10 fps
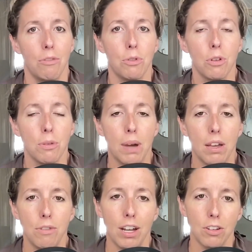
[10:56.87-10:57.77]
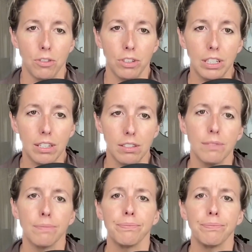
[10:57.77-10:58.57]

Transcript: for the myofascial release.